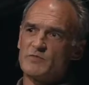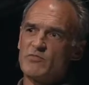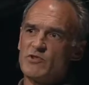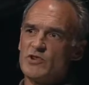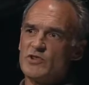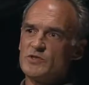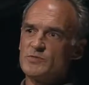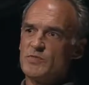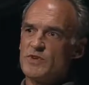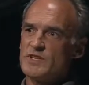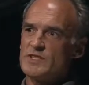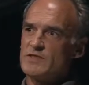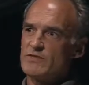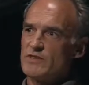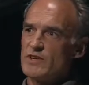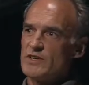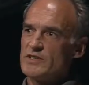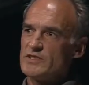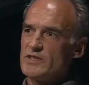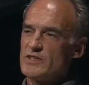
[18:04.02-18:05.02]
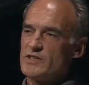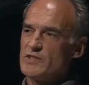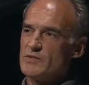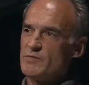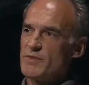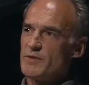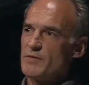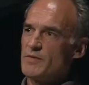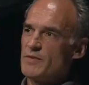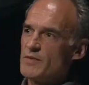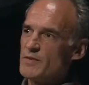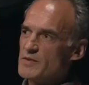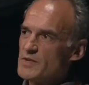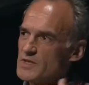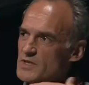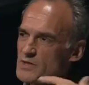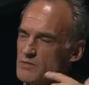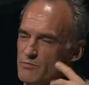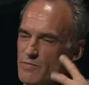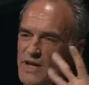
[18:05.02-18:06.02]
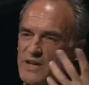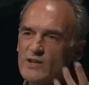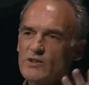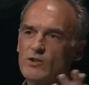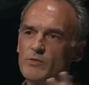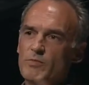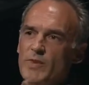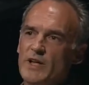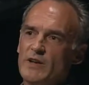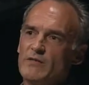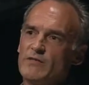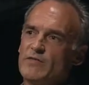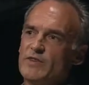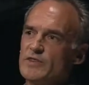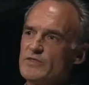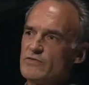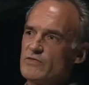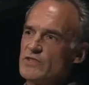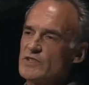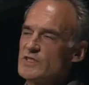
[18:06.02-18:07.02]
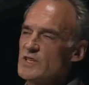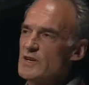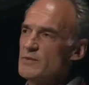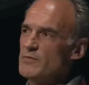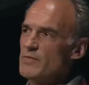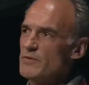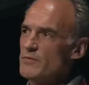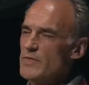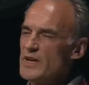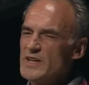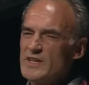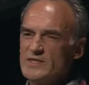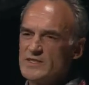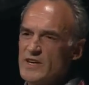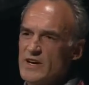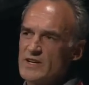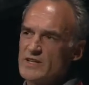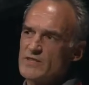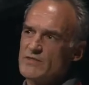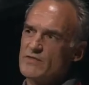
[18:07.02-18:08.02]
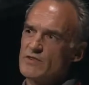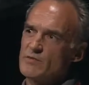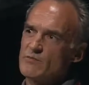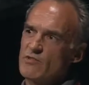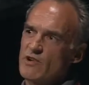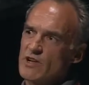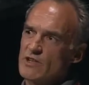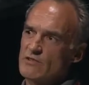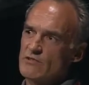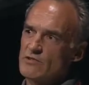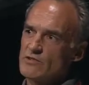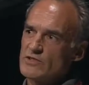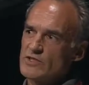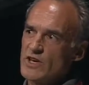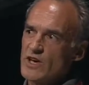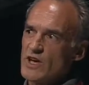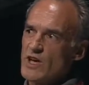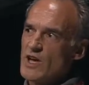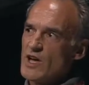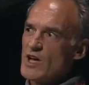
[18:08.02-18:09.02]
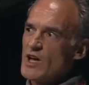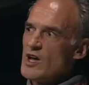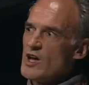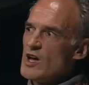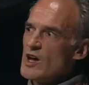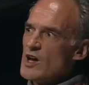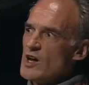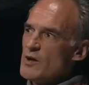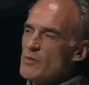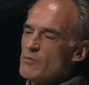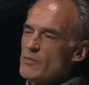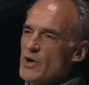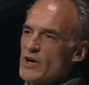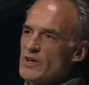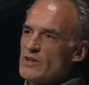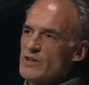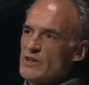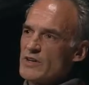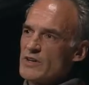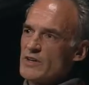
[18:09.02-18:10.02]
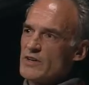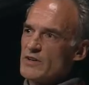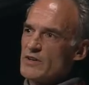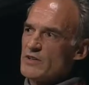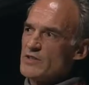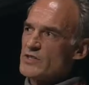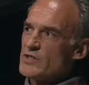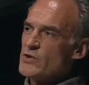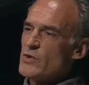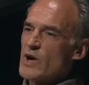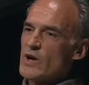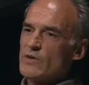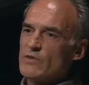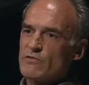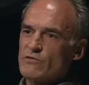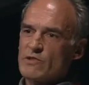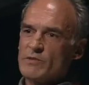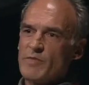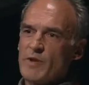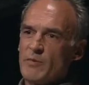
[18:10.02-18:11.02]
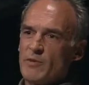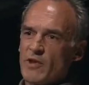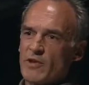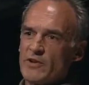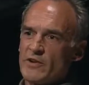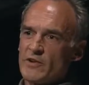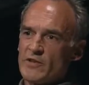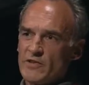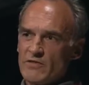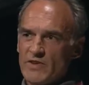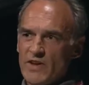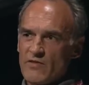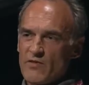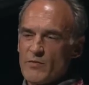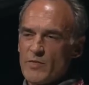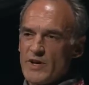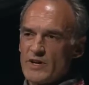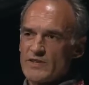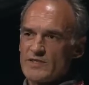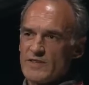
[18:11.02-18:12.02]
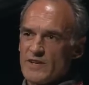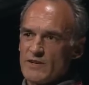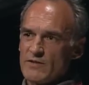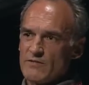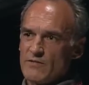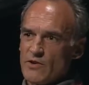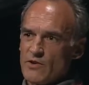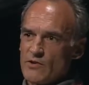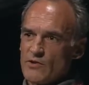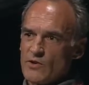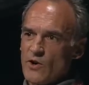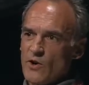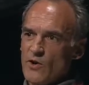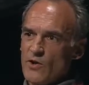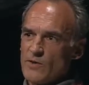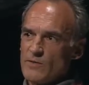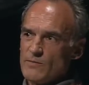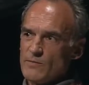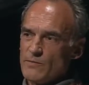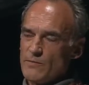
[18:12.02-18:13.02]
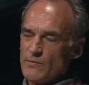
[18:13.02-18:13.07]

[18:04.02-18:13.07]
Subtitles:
produced by civilization, medical benefits, for example, many scientific breakthroughs. But two out of three people on Earth have never made a telephone call.